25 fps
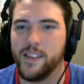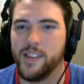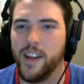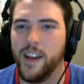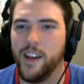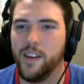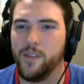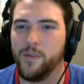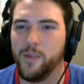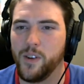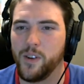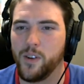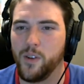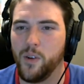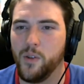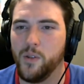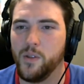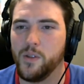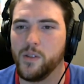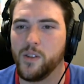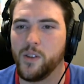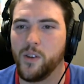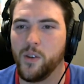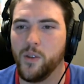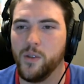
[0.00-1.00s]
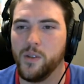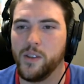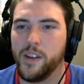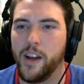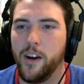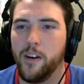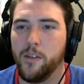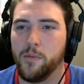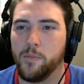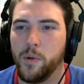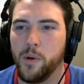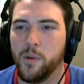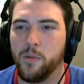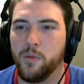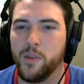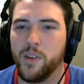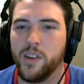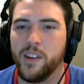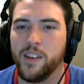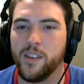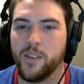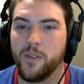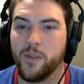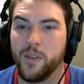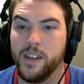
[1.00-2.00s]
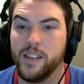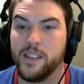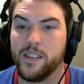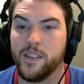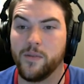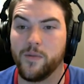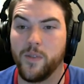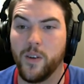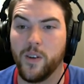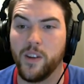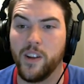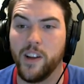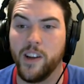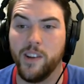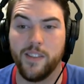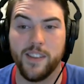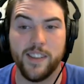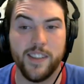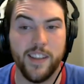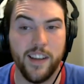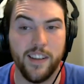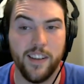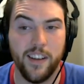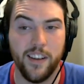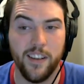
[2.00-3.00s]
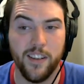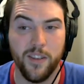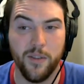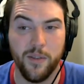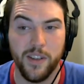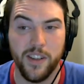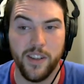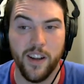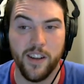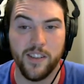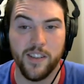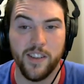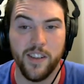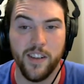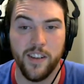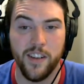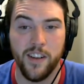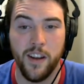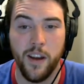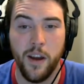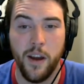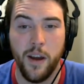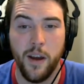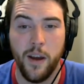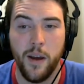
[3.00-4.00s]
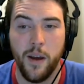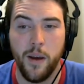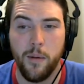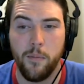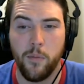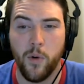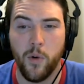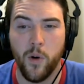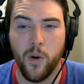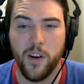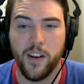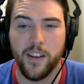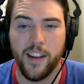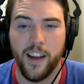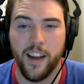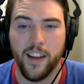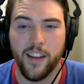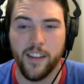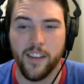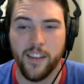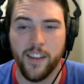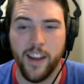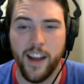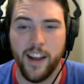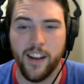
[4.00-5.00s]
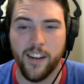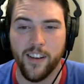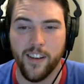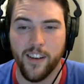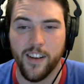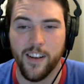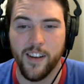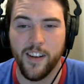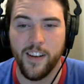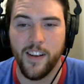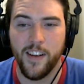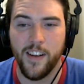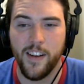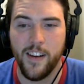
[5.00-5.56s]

Shake for gold. Gold output will increase the further you descend into a dungeon. More on that later.